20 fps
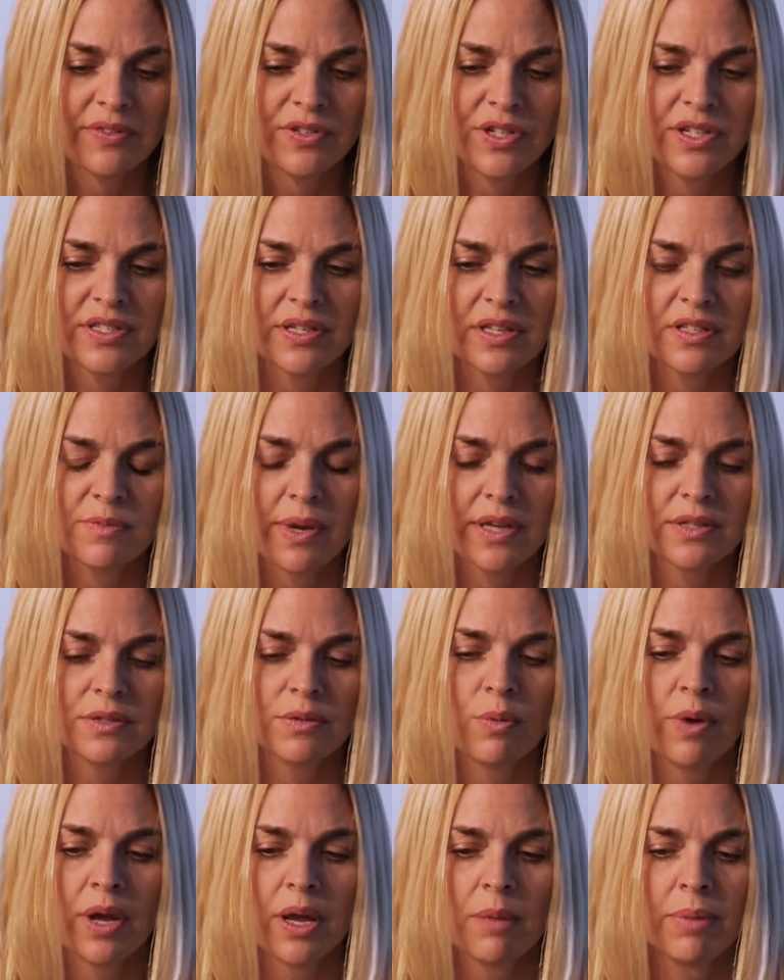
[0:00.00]
She's since passed
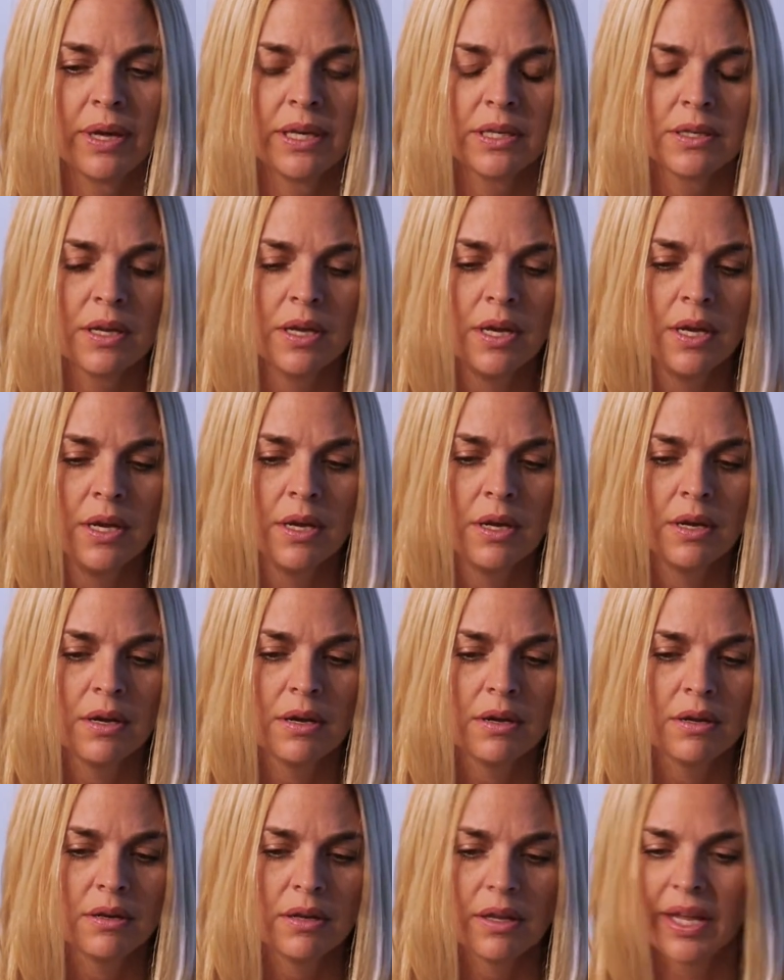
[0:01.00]
away, but
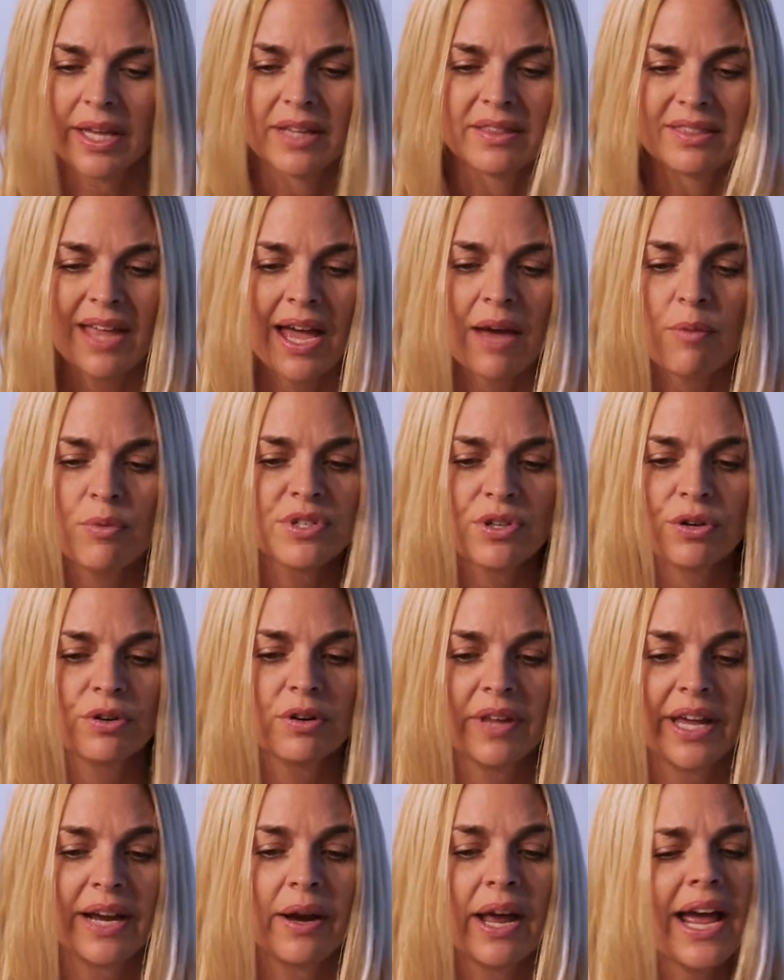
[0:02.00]
like that was her.
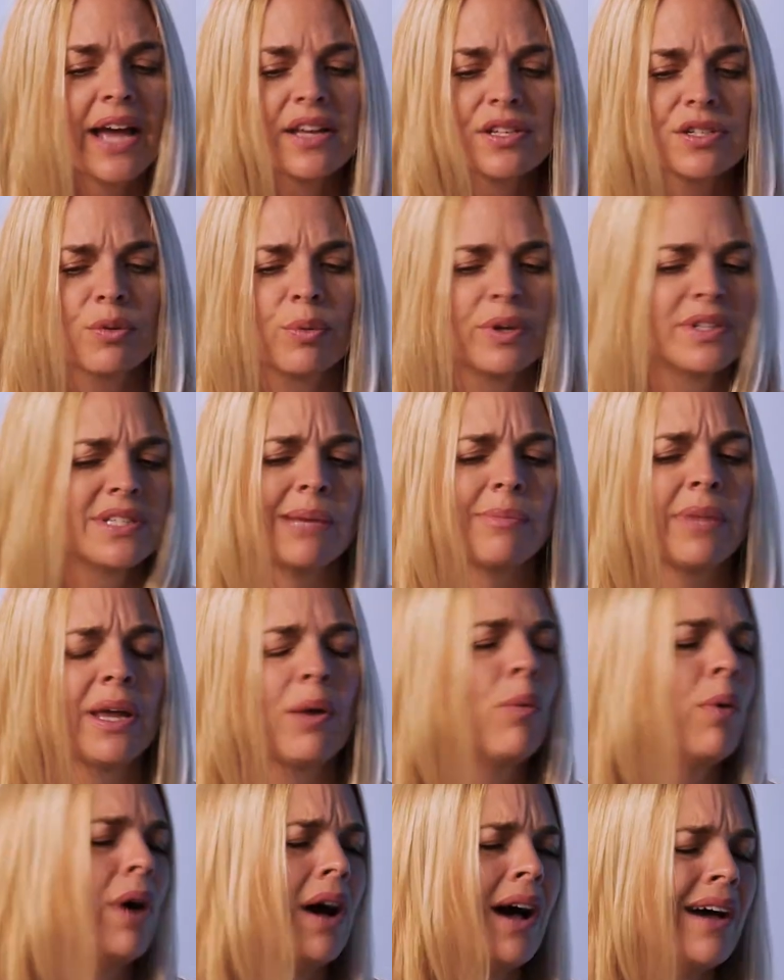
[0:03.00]
Like I asked her one time, like,
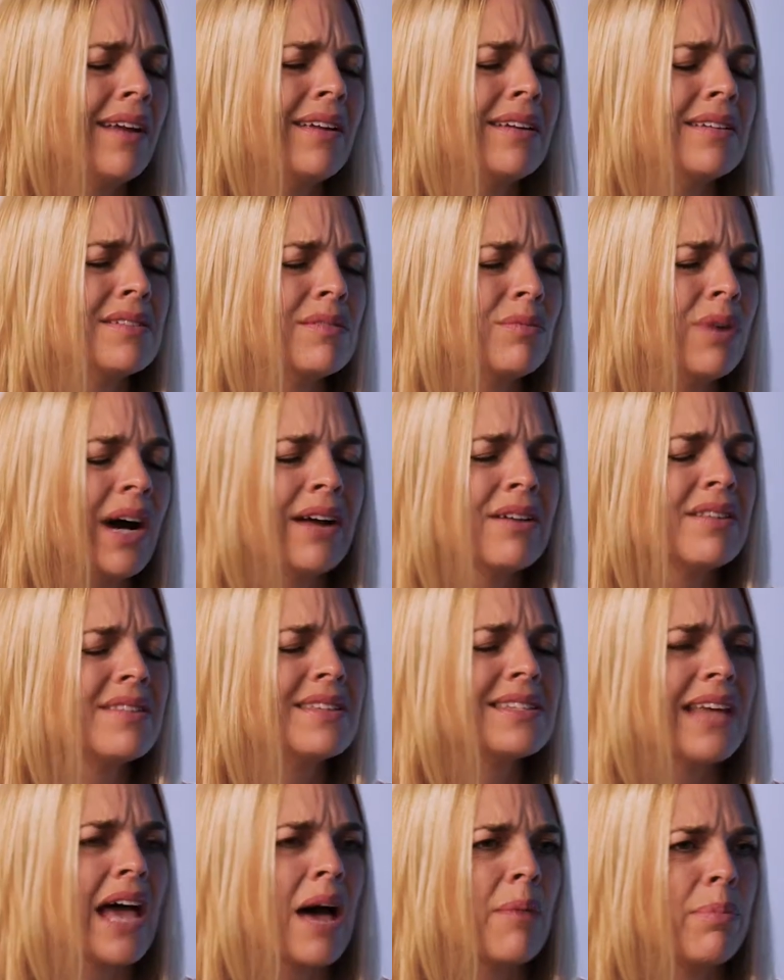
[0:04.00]
well, how did
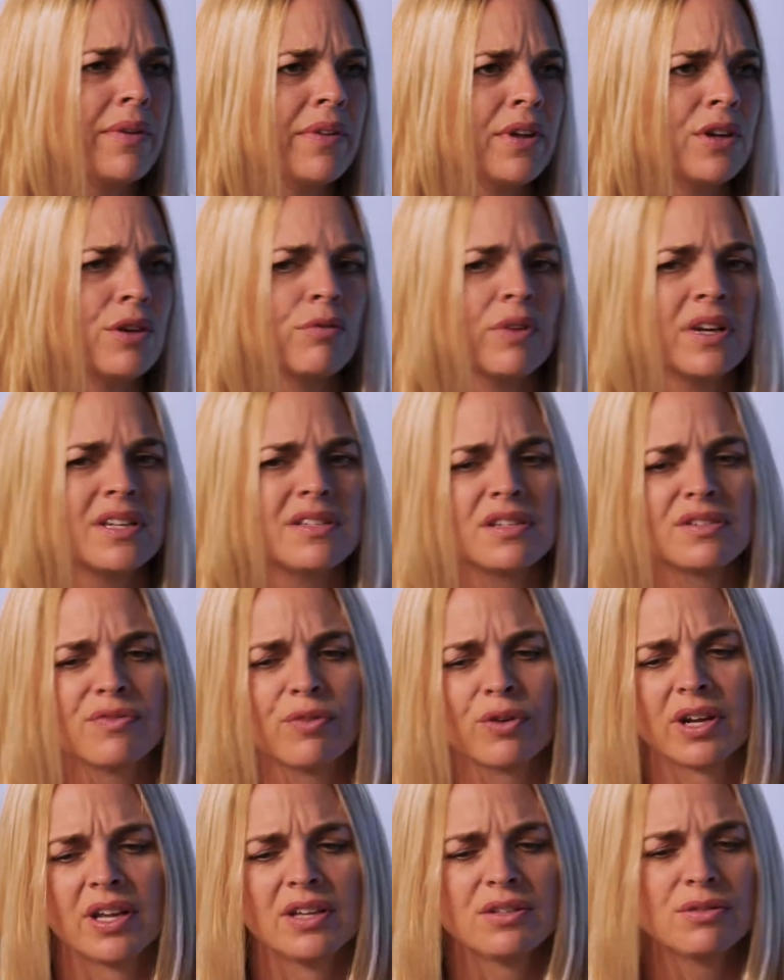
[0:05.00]
this happen that you raise these
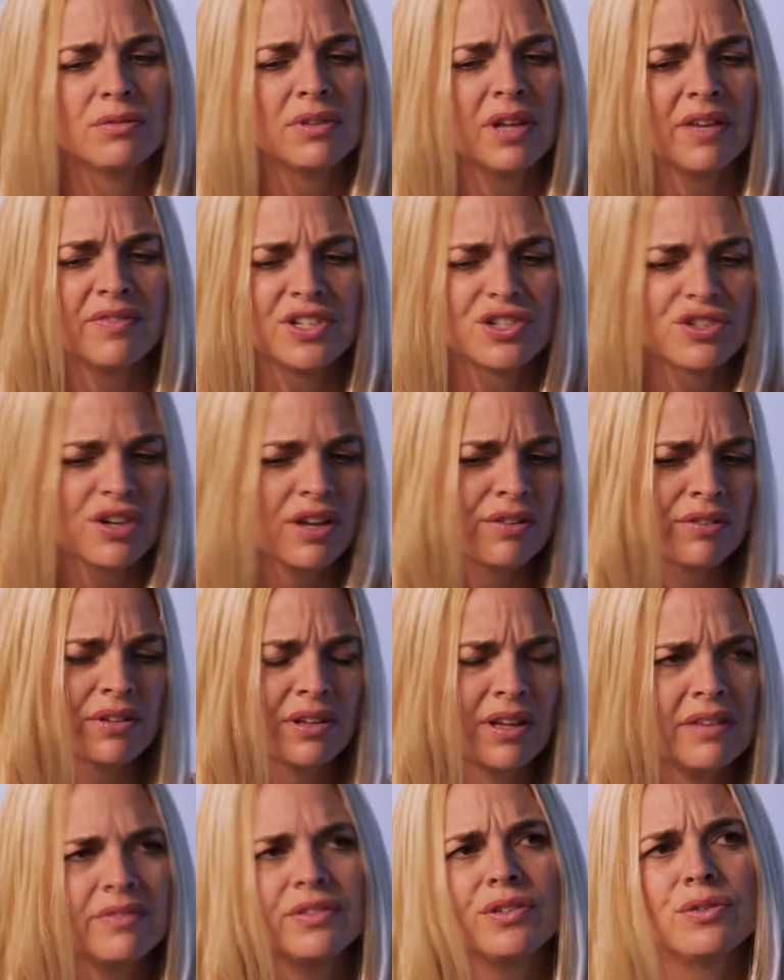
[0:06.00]
4 kids who love each other and
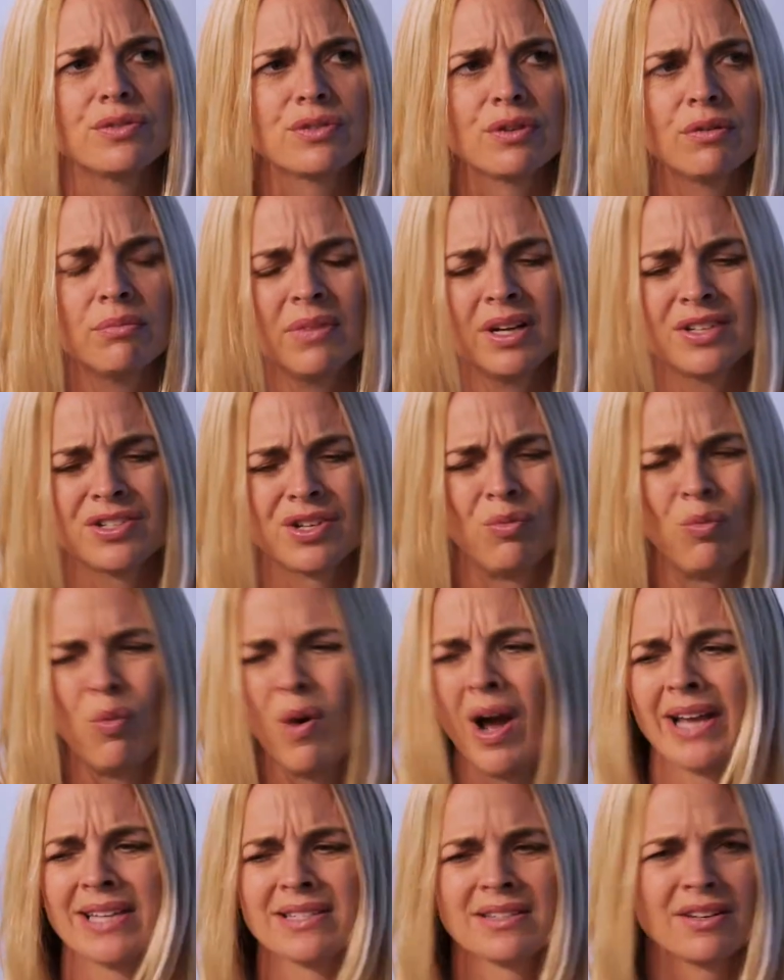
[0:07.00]
love you so much, and
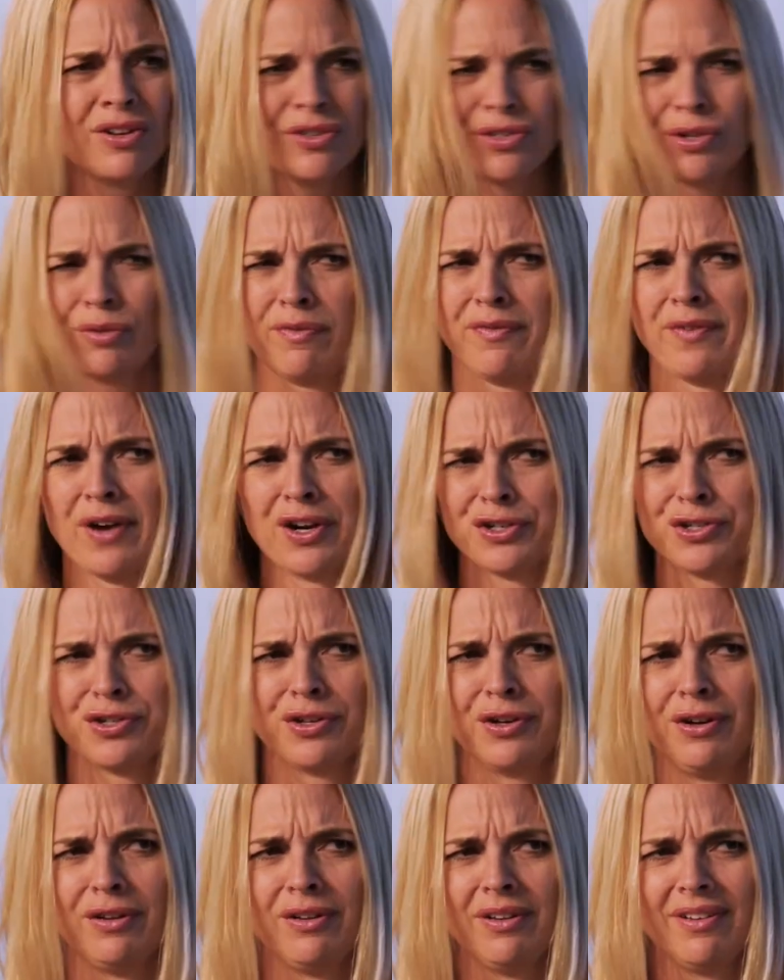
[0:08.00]
why is it all so
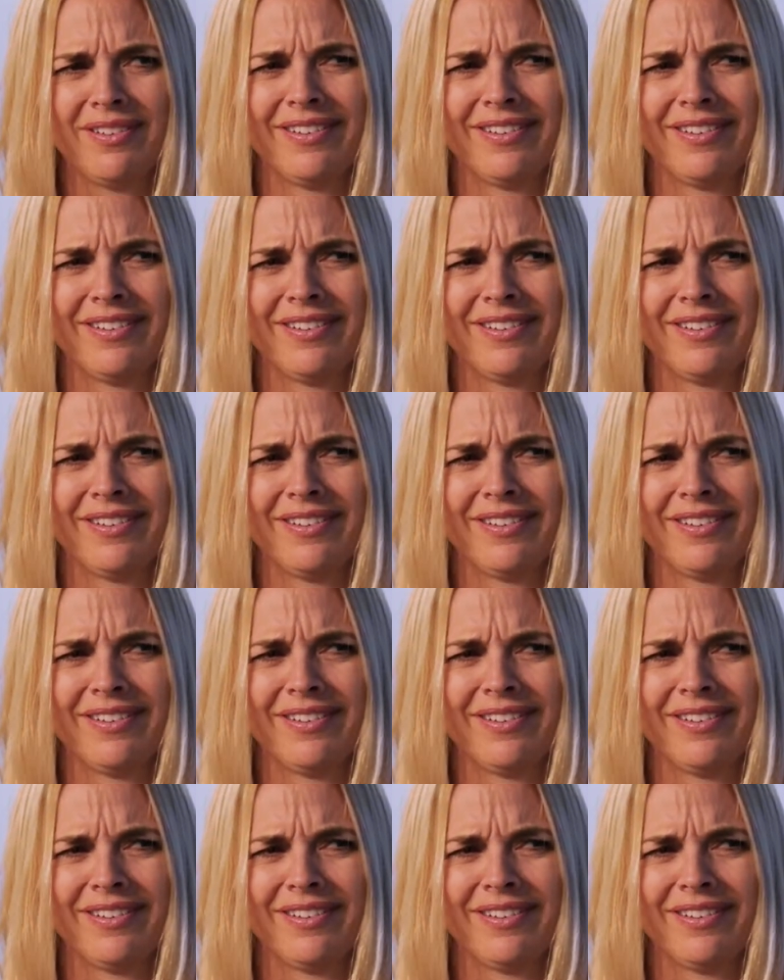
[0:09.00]
functional?